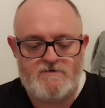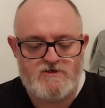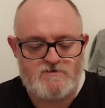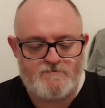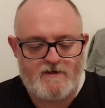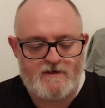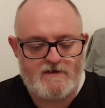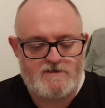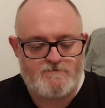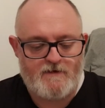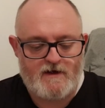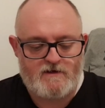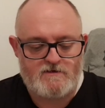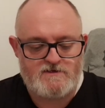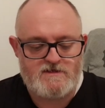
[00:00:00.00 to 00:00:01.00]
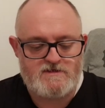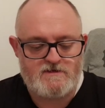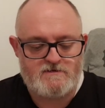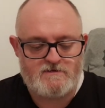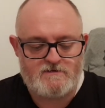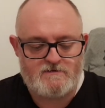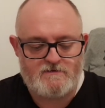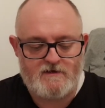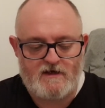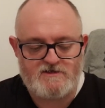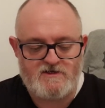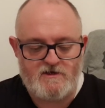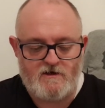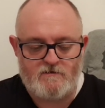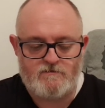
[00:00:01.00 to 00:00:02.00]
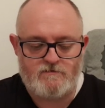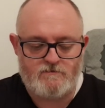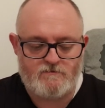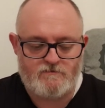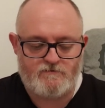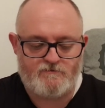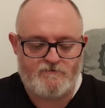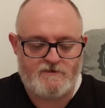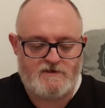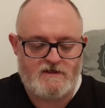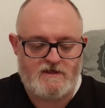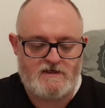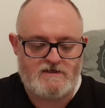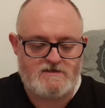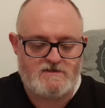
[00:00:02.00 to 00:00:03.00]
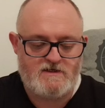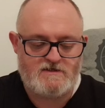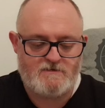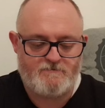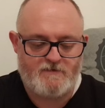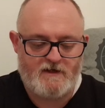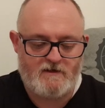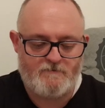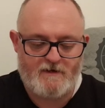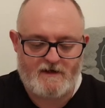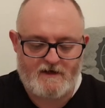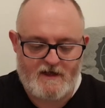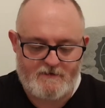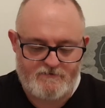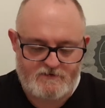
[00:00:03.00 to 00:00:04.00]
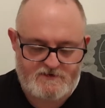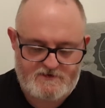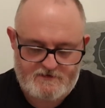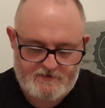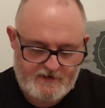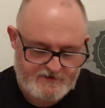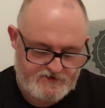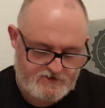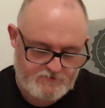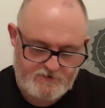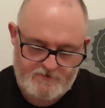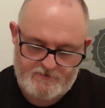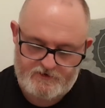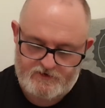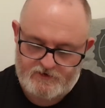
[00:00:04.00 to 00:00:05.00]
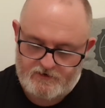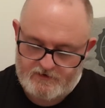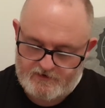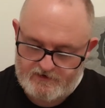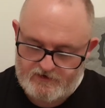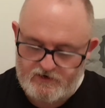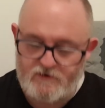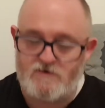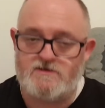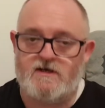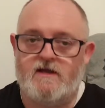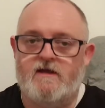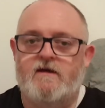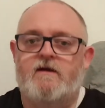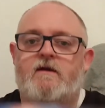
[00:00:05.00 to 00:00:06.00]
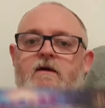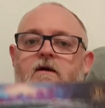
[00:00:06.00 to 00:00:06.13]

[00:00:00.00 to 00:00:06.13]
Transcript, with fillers: let me just peel this back because these are, as you know, for these, these are peel back labels and some of them are, usually